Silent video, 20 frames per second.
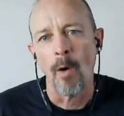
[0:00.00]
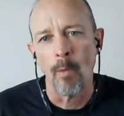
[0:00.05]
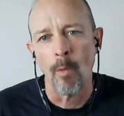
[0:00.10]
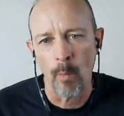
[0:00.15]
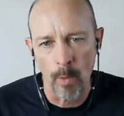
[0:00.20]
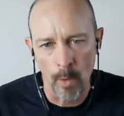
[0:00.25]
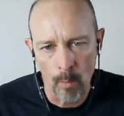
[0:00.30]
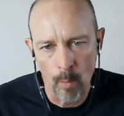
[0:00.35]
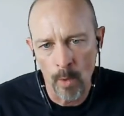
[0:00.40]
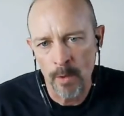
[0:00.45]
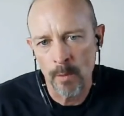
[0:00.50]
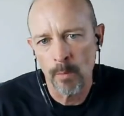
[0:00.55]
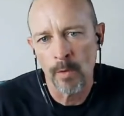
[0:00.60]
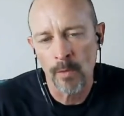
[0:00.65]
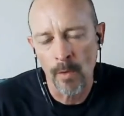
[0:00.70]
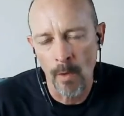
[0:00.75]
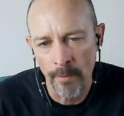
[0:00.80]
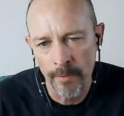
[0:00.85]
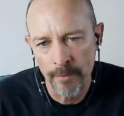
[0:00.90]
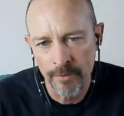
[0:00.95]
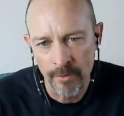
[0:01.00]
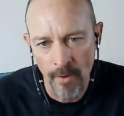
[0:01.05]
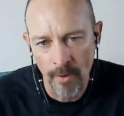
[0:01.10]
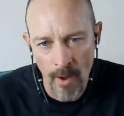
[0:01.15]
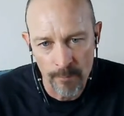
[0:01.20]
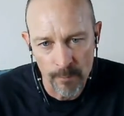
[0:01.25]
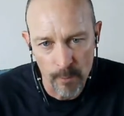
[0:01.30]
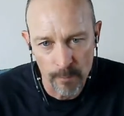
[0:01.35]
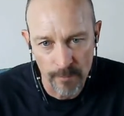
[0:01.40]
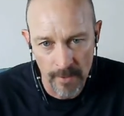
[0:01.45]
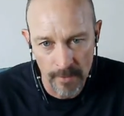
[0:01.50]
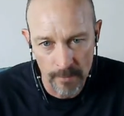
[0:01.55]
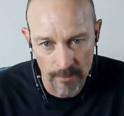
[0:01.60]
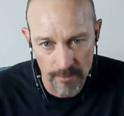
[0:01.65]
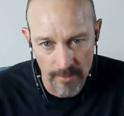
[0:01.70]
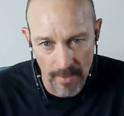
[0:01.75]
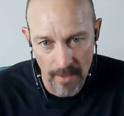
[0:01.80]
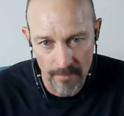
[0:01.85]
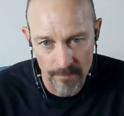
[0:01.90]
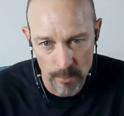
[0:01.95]
We're working with all these software
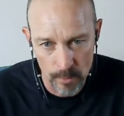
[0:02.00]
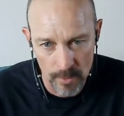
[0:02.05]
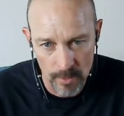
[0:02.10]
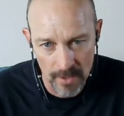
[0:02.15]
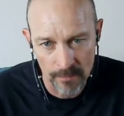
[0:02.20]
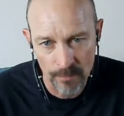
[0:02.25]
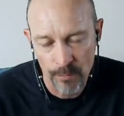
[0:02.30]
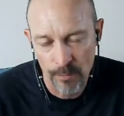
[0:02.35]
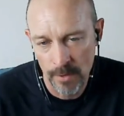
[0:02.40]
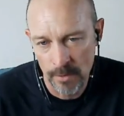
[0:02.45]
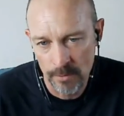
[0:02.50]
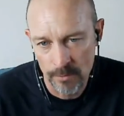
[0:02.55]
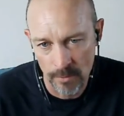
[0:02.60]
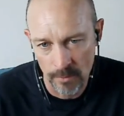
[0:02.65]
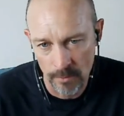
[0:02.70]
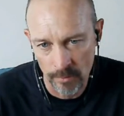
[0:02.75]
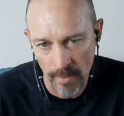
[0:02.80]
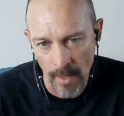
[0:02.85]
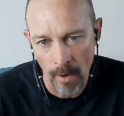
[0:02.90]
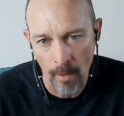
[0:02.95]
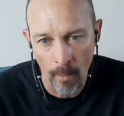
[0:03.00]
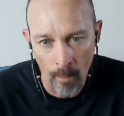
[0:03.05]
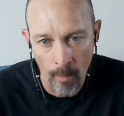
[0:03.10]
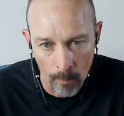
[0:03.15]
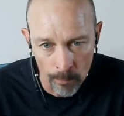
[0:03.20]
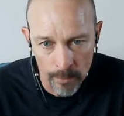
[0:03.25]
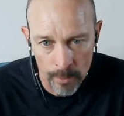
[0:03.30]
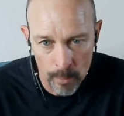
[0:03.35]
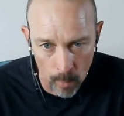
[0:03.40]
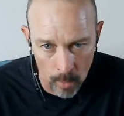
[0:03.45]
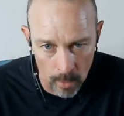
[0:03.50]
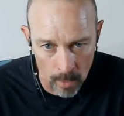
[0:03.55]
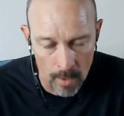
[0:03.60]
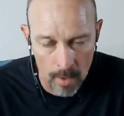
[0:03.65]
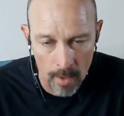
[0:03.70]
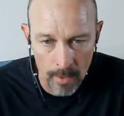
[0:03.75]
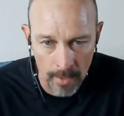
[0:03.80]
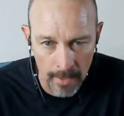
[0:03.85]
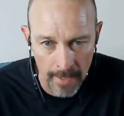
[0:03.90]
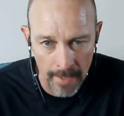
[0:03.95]
vendors that have unique features that only work
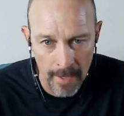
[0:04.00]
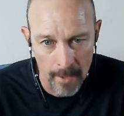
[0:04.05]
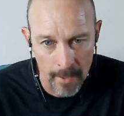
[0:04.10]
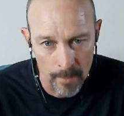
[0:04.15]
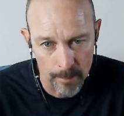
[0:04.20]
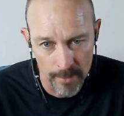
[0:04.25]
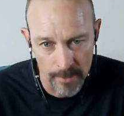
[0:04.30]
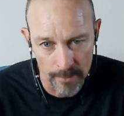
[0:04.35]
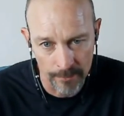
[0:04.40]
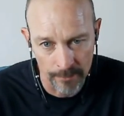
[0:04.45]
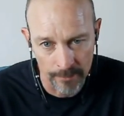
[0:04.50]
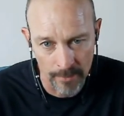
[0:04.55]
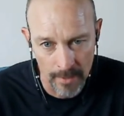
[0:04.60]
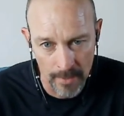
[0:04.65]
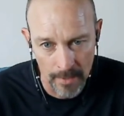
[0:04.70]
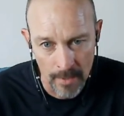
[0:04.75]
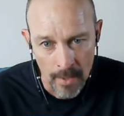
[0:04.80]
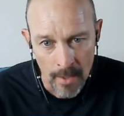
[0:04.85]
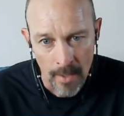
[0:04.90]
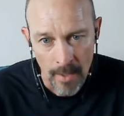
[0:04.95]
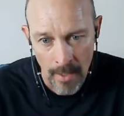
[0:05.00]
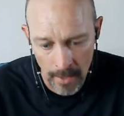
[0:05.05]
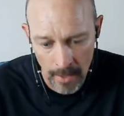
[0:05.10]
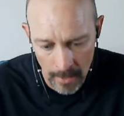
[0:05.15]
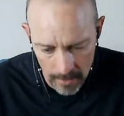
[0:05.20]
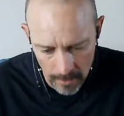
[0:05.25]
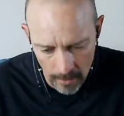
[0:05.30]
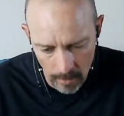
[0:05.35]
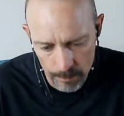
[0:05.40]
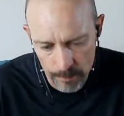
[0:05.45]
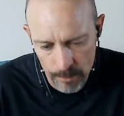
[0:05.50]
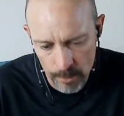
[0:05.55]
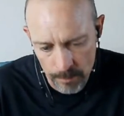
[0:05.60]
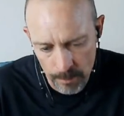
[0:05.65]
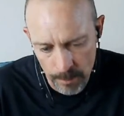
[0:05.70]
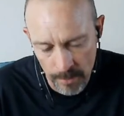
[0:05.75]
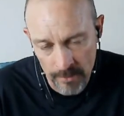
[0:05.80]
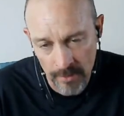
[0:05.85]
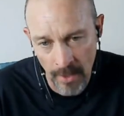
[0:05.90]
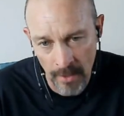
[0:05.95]
on an AI PC and help
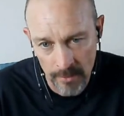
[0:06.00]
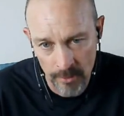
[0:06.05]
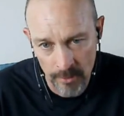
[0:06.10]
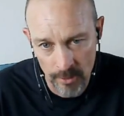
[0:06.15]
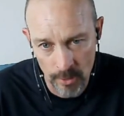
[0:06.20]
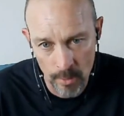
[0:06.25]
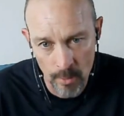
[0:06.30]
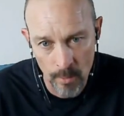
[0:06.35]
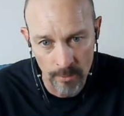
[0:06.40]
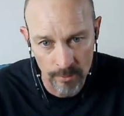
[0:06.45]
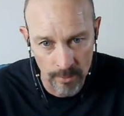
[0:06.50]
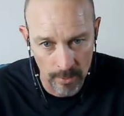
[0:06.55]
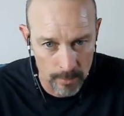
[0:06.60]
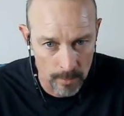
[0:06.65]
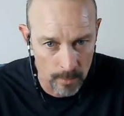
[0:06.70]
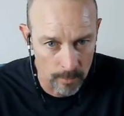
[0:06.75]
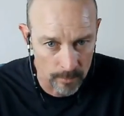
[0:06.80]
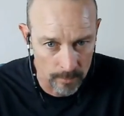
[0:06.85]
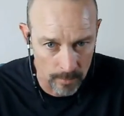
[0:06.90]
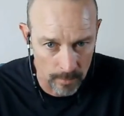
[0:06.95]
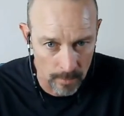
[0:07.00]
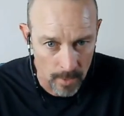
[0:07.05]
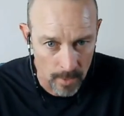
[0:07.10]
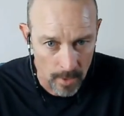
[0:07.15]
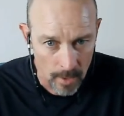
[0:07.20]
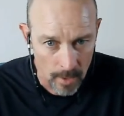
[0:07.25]
protect you as a user